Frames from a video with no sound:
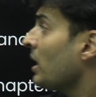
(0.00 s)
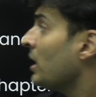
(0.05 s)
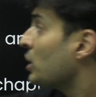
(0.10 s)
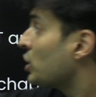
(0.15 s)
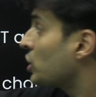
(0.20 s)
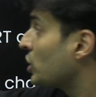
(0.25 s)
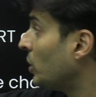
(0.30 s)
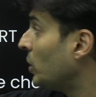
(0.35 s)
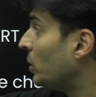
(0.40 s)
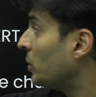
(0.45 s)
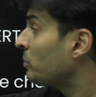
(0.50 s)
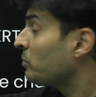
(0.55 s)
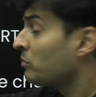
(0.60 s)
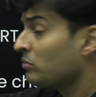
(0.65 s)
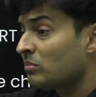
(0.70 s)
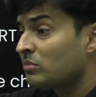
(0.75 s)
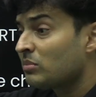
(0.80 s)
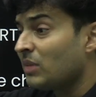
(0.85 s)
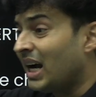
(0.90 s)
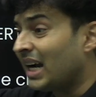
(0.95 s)
So
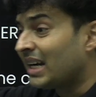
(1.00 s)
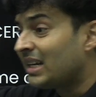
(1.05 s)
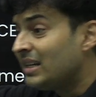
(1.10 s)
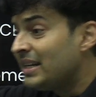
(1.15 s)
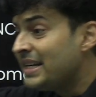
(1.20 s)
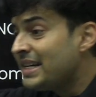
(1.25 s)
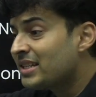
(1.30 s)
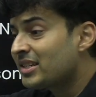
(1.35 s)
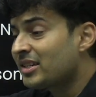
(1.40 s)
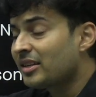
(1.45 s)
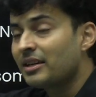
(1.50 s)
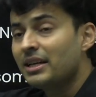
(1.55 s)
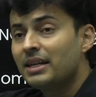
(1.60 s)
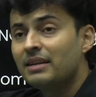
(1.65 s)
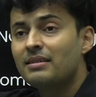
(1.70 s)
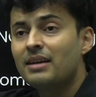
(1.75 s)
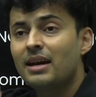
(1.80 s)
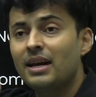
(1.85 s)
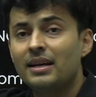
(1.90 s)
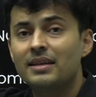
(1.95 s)
at least
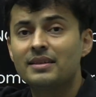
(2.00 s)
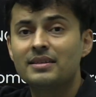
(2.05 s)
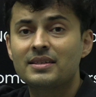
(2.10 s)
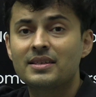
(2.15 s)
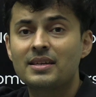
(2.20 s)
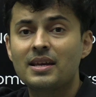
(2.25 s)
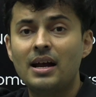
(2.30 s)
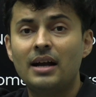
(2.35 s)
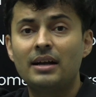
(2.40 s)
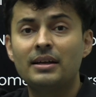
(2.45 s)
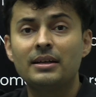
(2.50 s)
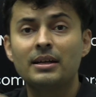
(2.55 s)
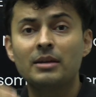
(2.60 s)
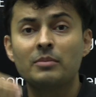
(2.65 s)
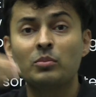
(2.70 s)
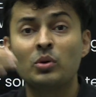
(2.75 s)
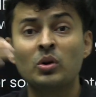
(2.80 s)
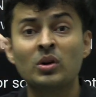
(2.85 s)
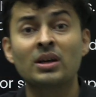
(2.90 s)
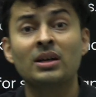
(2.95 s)
read the
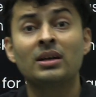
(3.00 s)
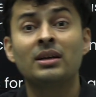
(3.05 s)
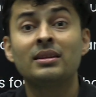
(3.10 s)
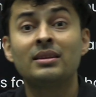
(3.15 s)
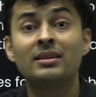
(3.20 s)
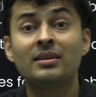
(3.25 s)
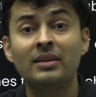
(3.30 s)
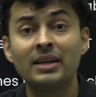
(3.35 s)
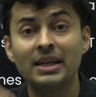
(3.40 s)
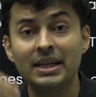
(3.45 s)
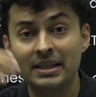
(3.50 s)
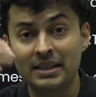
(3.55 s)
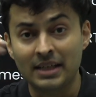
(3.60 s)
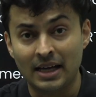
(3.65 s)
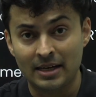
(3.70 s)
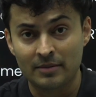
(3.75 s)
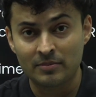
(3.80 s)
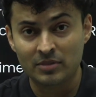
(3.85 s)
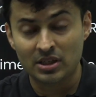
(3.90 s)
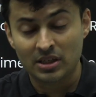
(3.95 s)
NCERT book 3
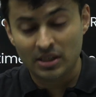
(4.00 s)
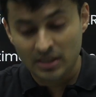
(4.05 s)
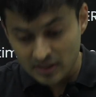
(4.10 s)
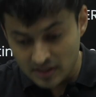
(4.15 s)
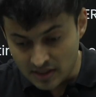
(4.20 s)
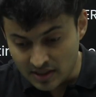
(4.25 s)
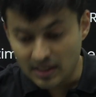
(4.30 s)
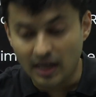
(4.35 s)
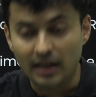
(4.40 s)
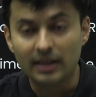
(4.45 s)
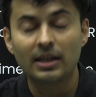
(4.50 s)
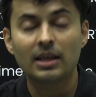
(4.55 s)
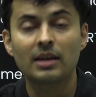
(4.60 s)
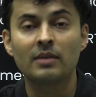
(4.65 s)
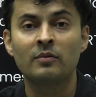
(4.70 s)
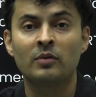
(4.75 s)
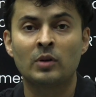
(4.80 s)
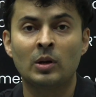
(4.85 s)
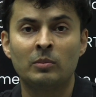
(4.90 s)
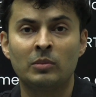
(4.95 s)
times
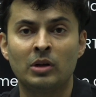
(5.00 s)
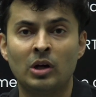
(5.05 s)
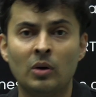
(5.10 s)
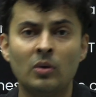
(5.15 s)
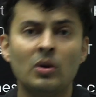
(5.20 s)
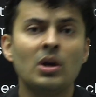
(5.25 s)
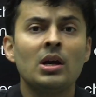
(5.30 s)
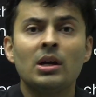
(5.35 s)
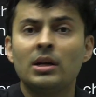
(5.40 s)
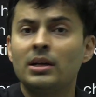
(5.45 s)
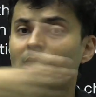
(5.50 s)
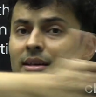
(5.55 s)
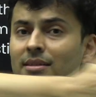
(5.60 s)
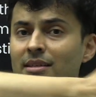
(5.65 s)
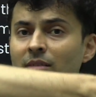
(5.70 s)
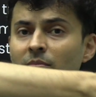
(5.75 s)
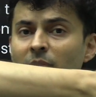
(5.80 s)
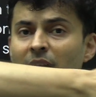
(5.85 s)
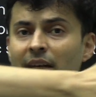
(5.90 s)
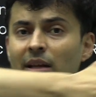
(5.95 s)
starting from now.
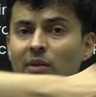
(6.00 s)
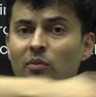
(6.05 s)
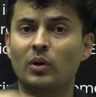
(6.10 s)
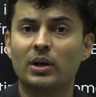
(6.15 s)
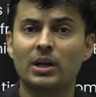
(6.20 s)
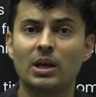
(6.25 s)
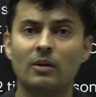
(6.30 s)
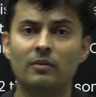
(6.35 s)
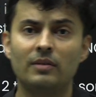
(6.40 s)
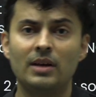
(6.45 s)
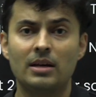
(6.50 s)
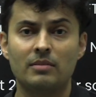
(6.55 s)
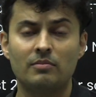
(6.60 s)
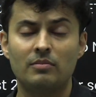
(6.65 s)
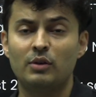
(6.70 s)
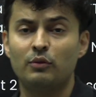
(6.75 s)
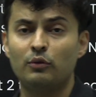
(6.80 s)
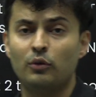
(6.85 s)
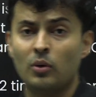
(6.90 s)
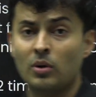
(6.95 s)
Doesn't matter what you have done
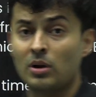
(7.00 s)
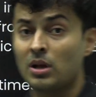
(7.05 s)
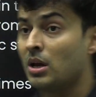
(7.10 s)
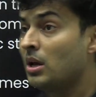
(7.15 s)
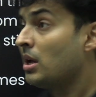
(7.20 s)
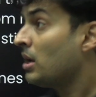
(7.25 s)
before.